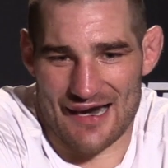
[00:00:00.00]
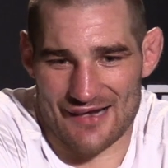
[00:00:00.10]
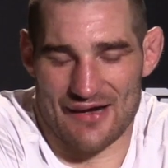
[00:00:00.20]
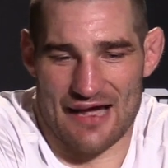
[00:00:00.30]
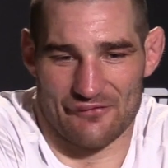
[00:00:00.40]

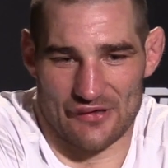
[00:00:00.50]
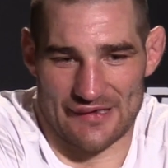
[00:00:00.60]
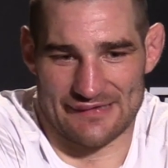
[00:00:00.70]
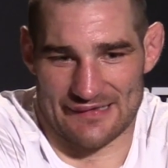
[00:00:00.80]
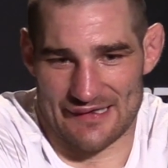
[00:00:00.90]
don't have really
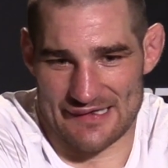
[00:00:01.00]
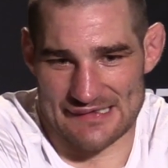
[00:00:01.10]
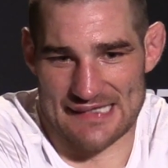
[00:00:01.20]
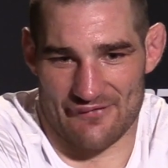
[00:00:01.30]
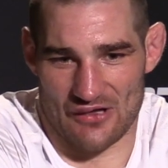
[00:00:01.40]
anything
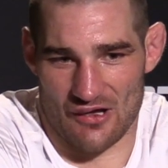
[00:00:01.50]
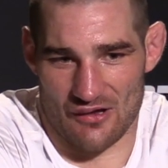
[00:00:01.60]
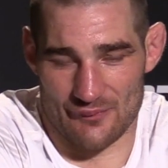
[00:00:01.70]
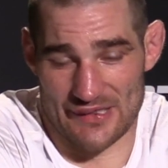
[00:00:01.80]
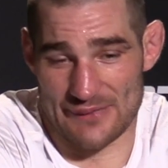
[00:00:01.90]
against Kevin
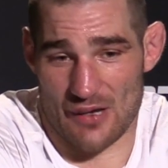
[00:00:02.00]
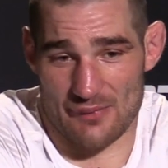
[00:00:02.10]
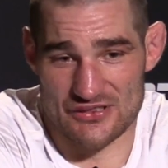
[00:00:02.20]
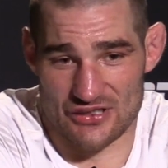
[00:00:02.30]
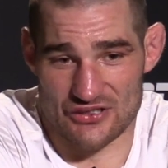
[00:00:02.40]
Holland, but he
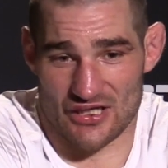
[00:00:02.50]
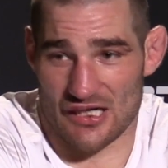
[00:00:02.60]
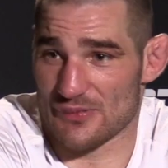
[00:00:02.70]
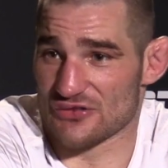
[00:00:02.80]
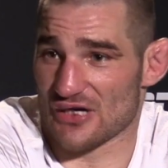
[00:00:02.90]
probably should shut
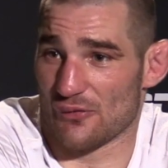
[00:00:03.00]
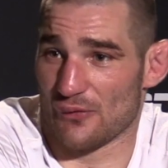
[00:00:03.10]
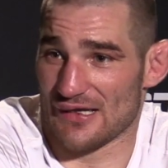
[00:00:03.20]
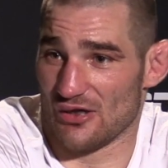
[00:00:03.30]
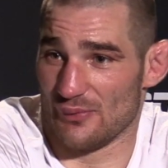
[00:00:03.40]
up and try to
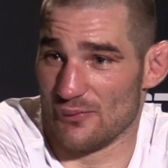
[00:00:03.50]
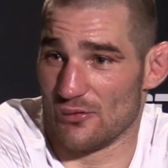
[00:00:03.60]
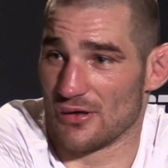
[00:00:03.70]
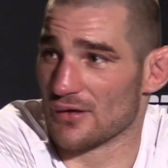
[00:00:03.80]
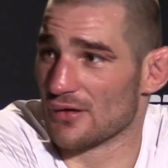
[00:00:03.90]
win a little bit
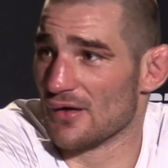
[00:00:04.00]
more.